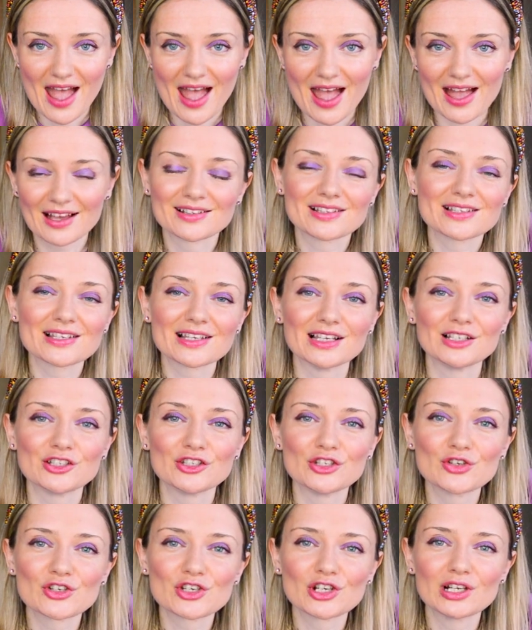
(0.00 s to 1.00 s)
and
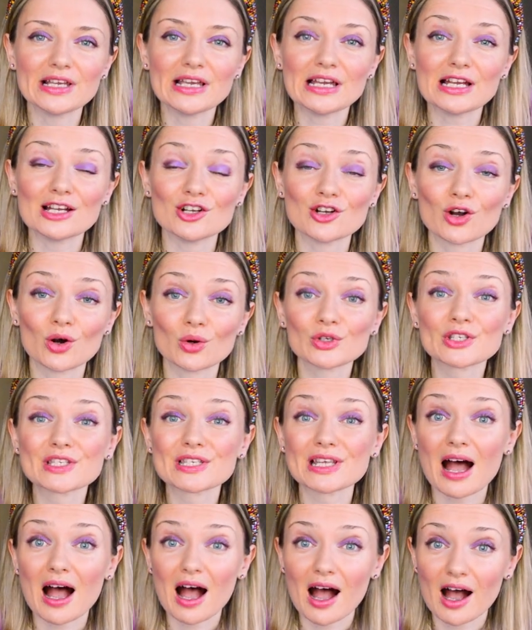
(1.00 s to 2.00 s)
it usually
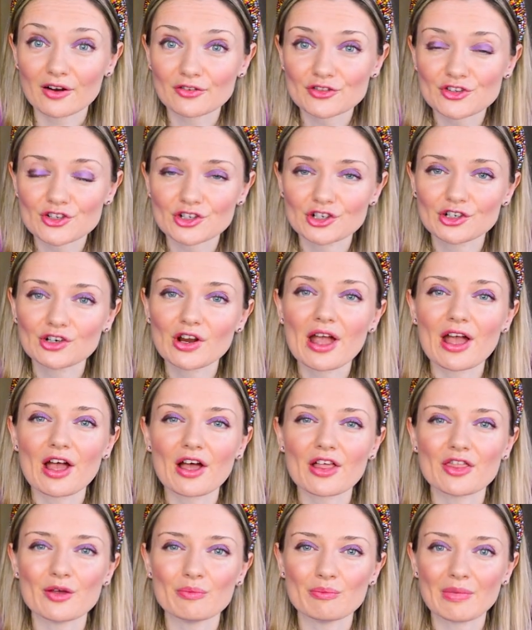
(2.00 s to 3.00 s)
goes after
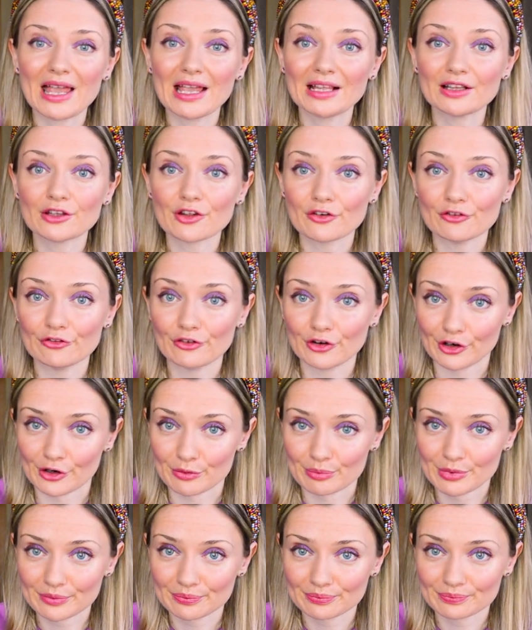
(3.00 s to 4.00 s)
the main verb.